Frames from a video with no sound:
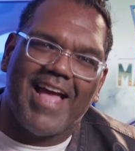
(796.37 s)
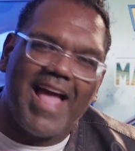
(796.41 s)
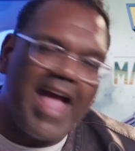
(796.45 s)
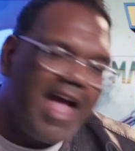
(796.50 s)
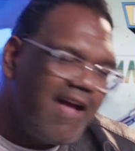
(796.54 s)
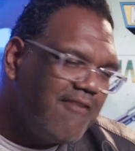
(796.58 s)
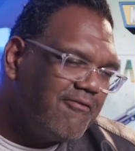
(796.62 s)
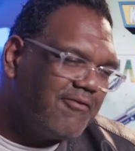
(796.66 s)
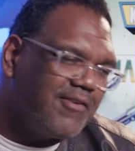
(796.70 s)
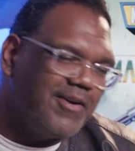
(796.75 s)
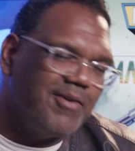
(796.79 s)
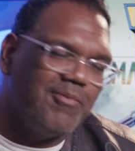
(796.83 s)

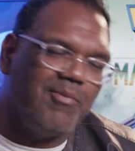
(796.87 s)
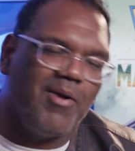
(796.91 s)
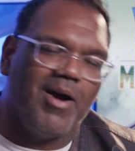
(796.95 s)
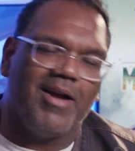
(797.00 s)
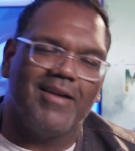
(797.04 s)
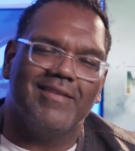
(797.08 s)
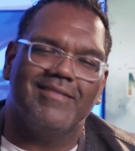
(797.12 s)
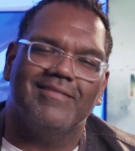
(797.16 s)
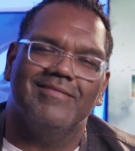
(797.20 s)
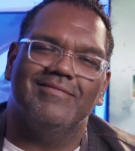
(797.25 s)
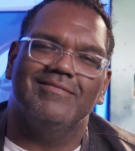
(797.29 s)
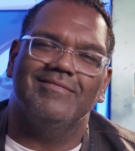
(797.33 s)

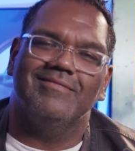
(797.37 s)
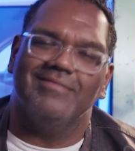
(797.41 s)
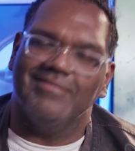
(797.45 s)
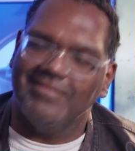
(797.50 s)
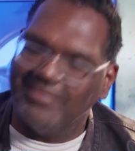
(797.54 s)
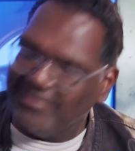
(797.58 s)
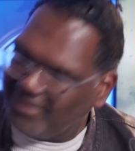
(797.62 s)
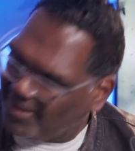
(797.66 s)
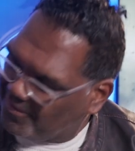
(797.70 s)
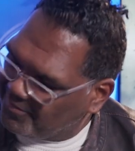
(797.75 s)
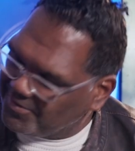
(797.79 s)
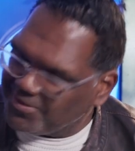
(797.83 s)
everyone
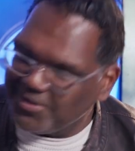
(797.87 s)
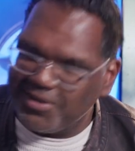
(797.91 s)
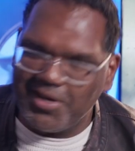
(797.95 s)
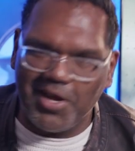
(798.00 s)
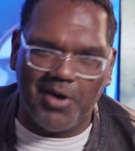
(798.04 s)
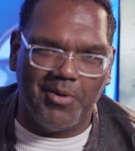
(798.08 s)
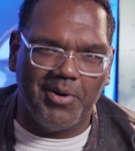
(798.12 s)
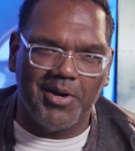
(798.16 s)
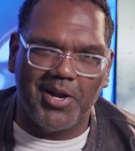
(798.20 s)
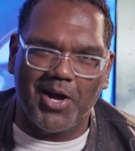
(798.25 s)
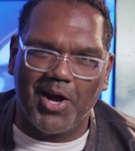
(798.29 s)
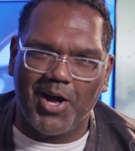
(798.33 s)
loves a
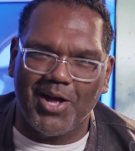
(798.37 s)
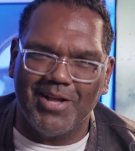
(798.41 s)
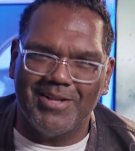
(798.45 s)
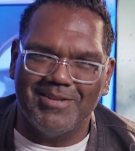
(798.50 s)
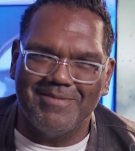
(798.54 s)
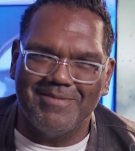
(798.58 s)
know-it-all.